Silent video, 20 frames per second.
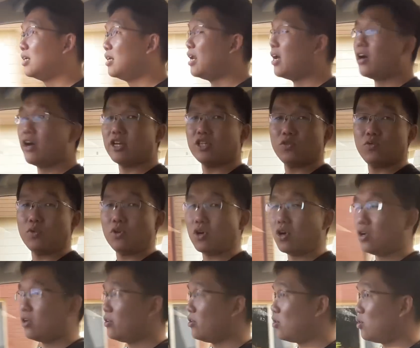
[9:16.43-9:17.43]
Now, as
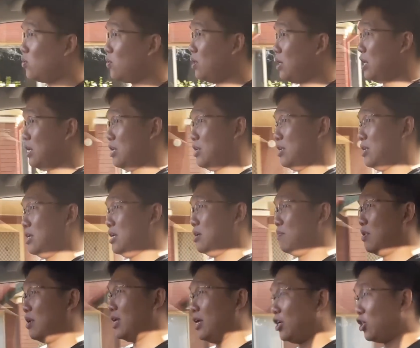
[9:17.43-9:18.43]
we all know, in
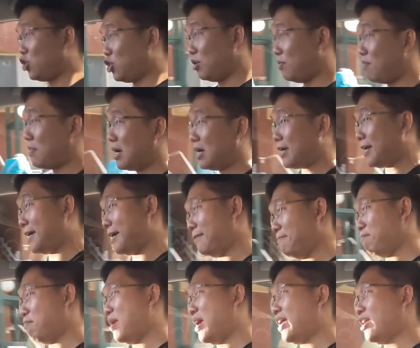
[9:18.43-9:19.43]
the Malaysian
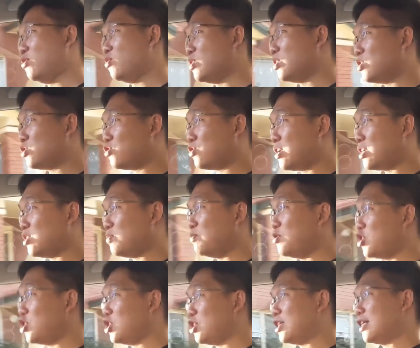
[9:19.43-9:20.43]
market, manual
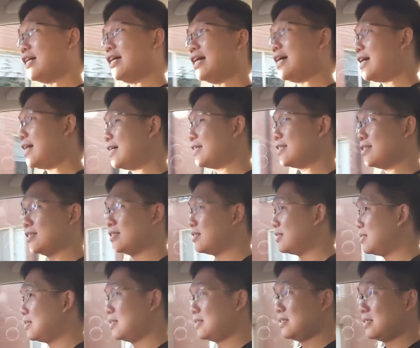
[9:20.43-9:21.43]
transmission
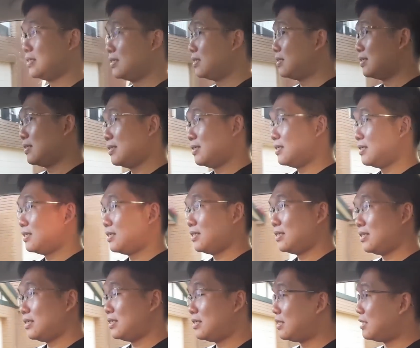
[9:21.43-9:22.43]
cars,
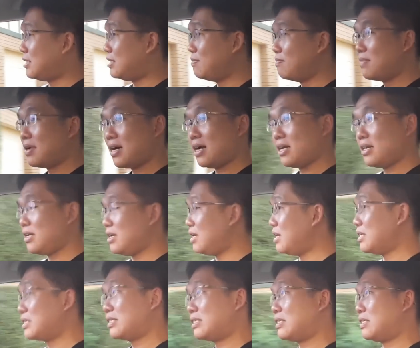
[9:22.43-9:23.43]
the
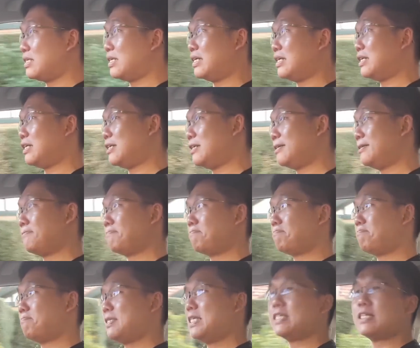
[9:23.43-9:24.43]
demand is
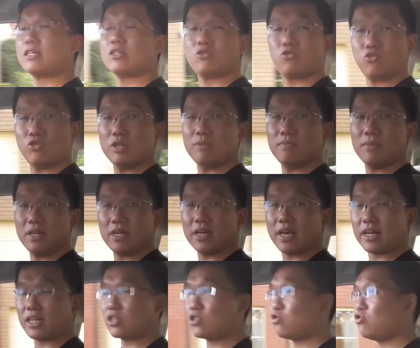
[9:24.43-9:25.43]

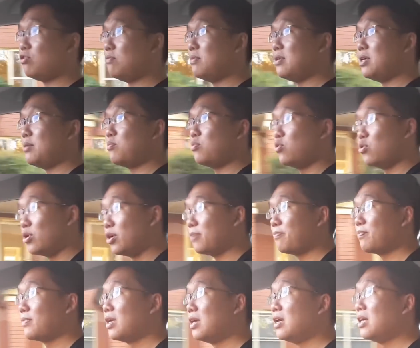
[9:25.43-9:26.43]
extremely
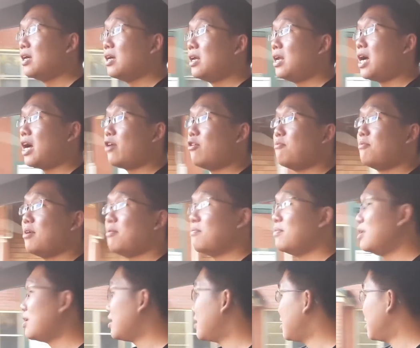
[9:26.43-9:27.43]
poor. Now,
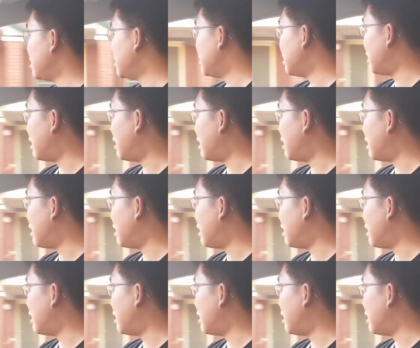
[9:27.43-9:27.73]
remember